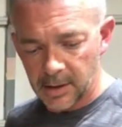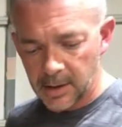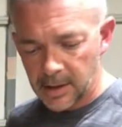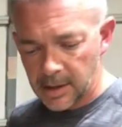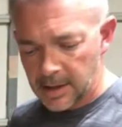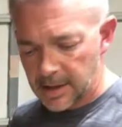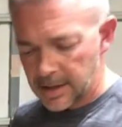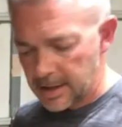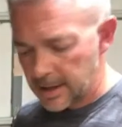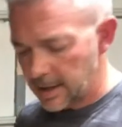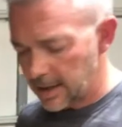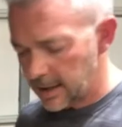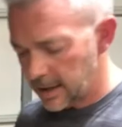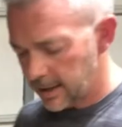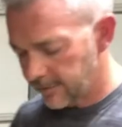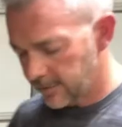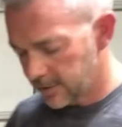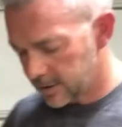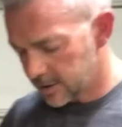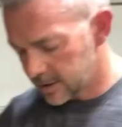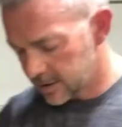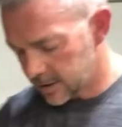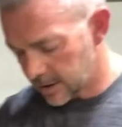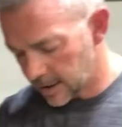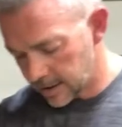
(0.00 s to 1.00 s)
I haven't
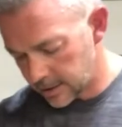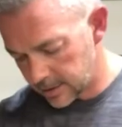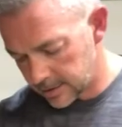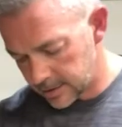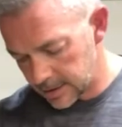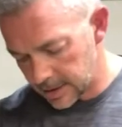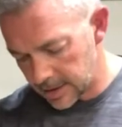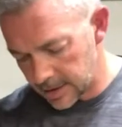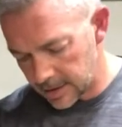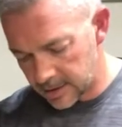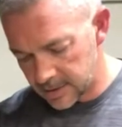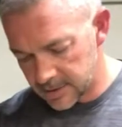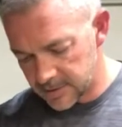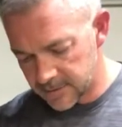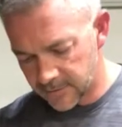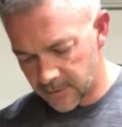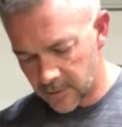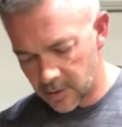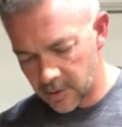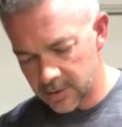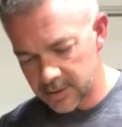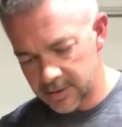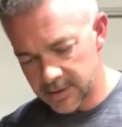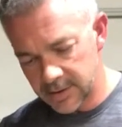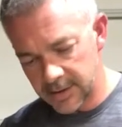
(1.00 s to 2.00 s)
decided yet as
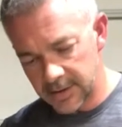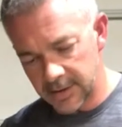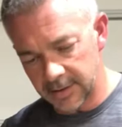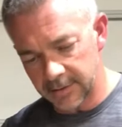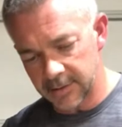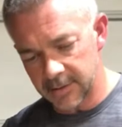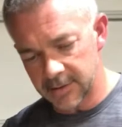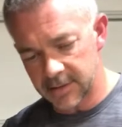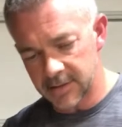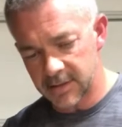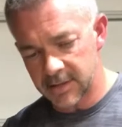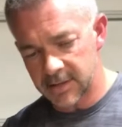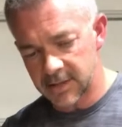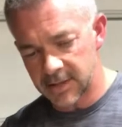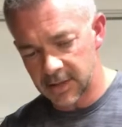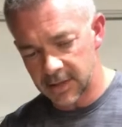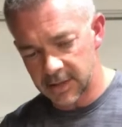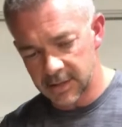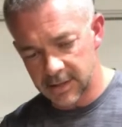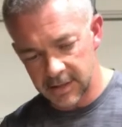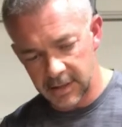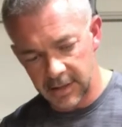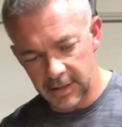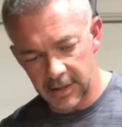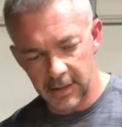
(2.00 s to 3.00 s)
far as length. This is
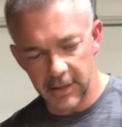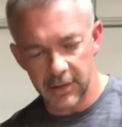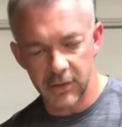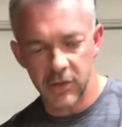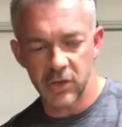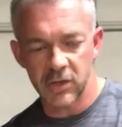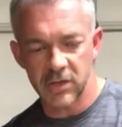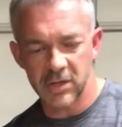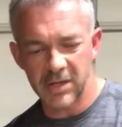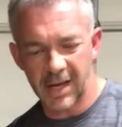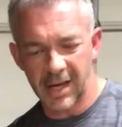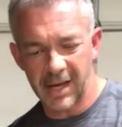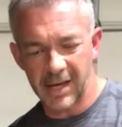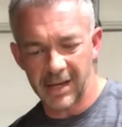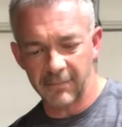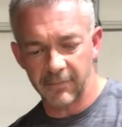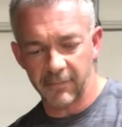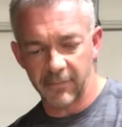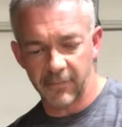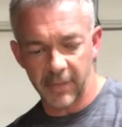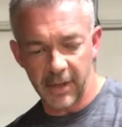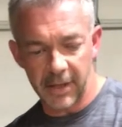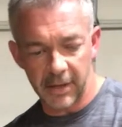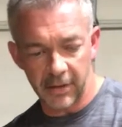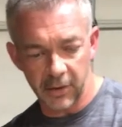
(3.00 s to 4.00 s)
16 inches.
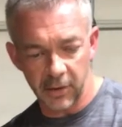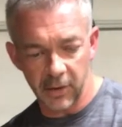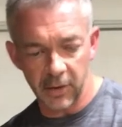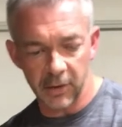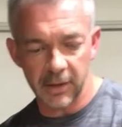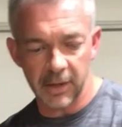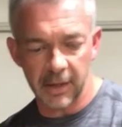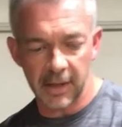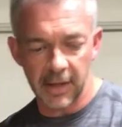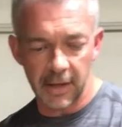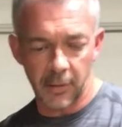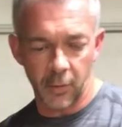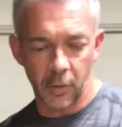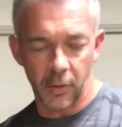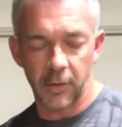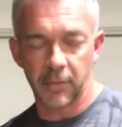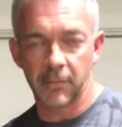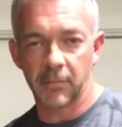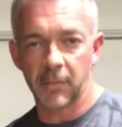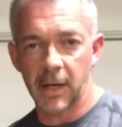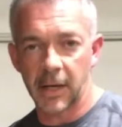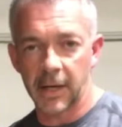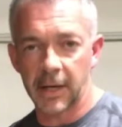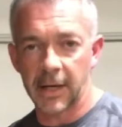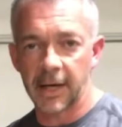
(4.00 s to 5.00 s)
I've been looking, I wouldn't
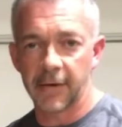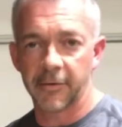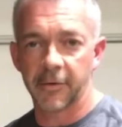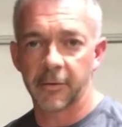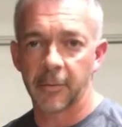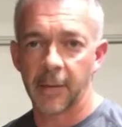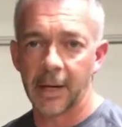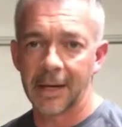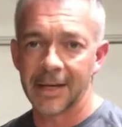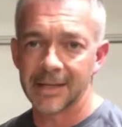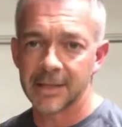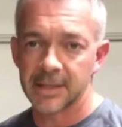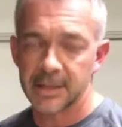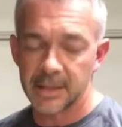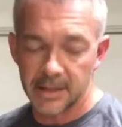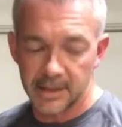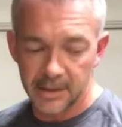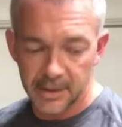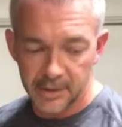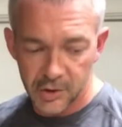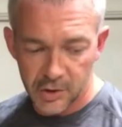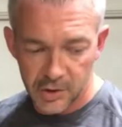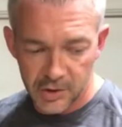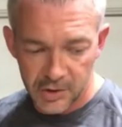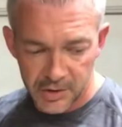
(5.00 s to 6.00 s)
mind having them 18
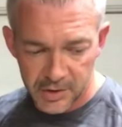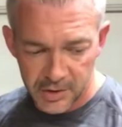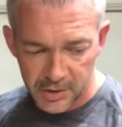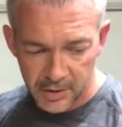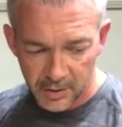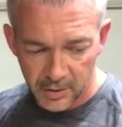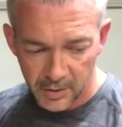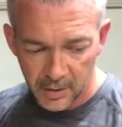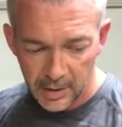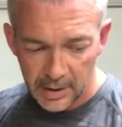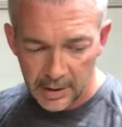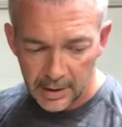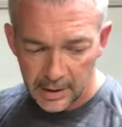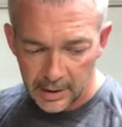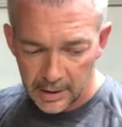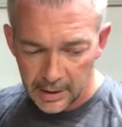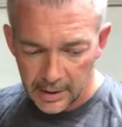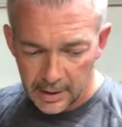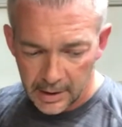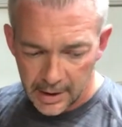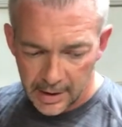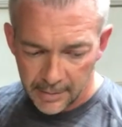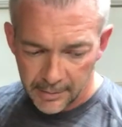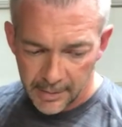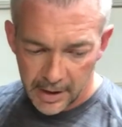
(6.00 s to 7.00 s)
inches. So
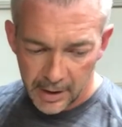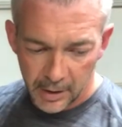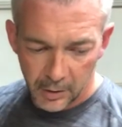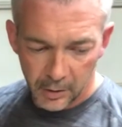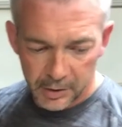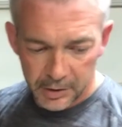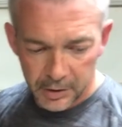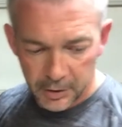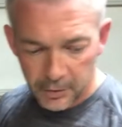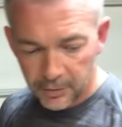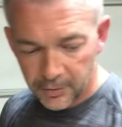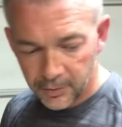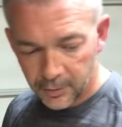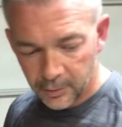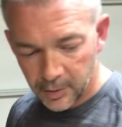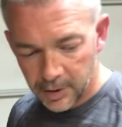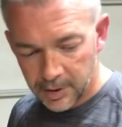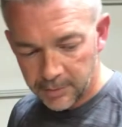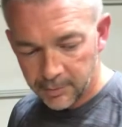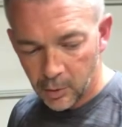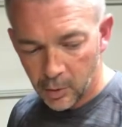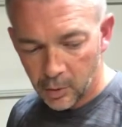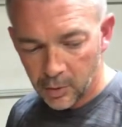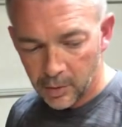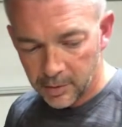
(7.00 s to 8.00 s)
I may only do three
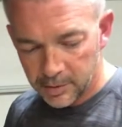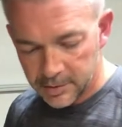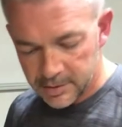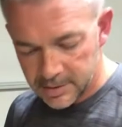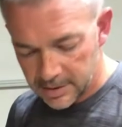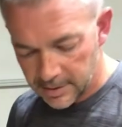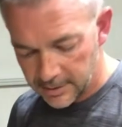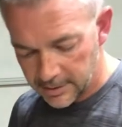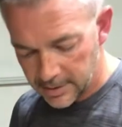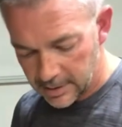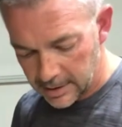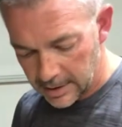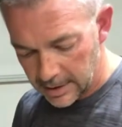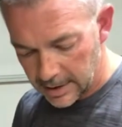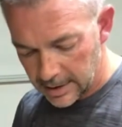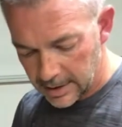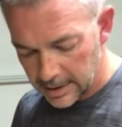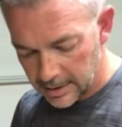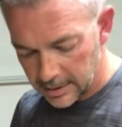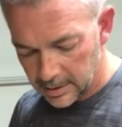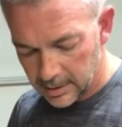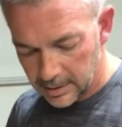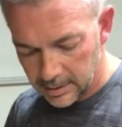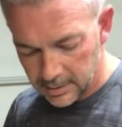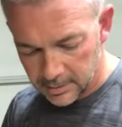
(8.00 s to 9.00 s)
boards and then add
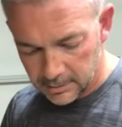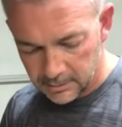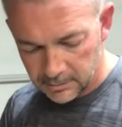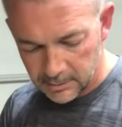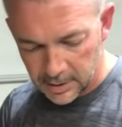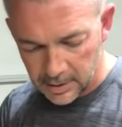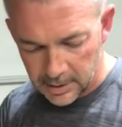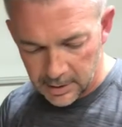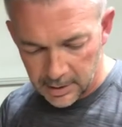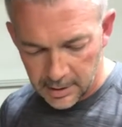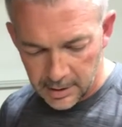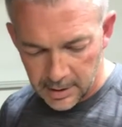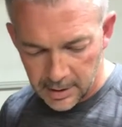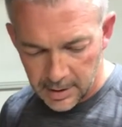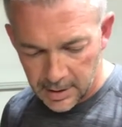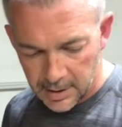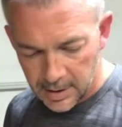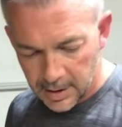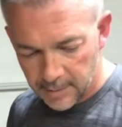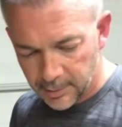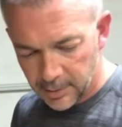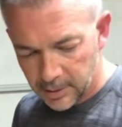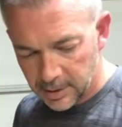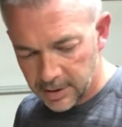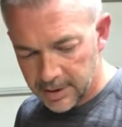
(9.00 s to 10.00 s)
in a
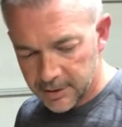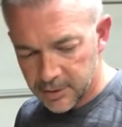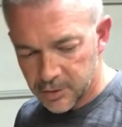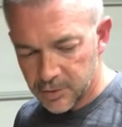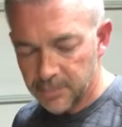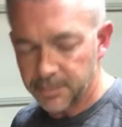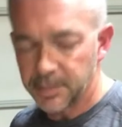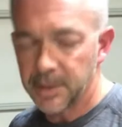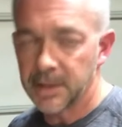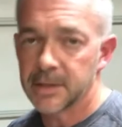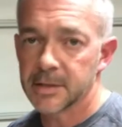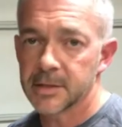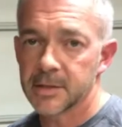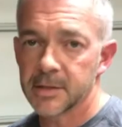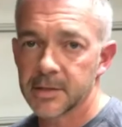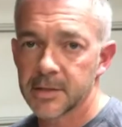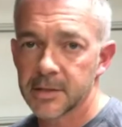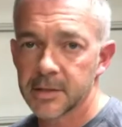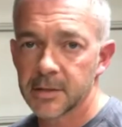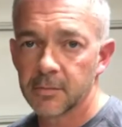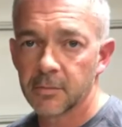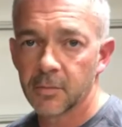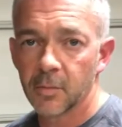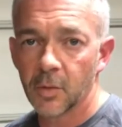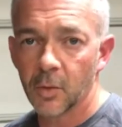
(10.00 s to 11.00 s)
couple extra
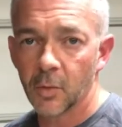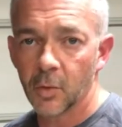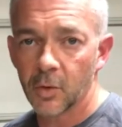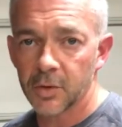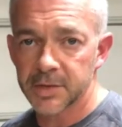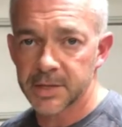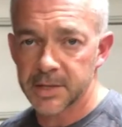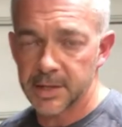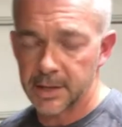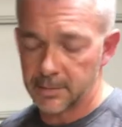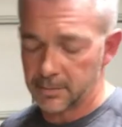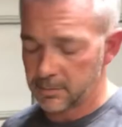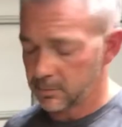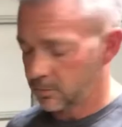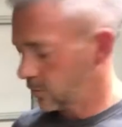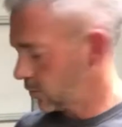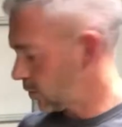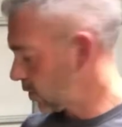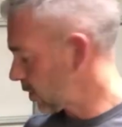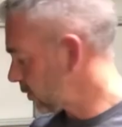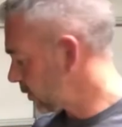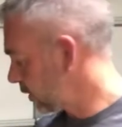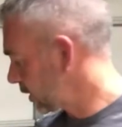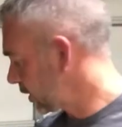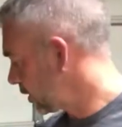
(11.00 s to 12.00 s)
pieces, but we'll see
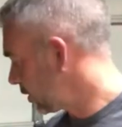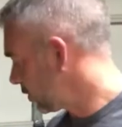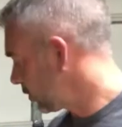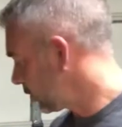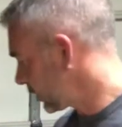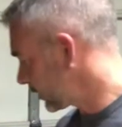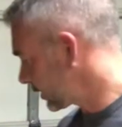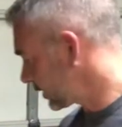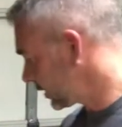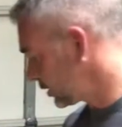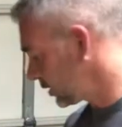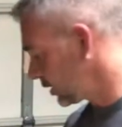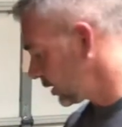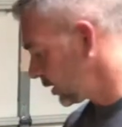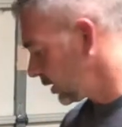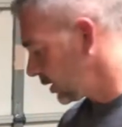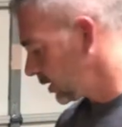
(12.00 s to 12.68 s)
where we go with it.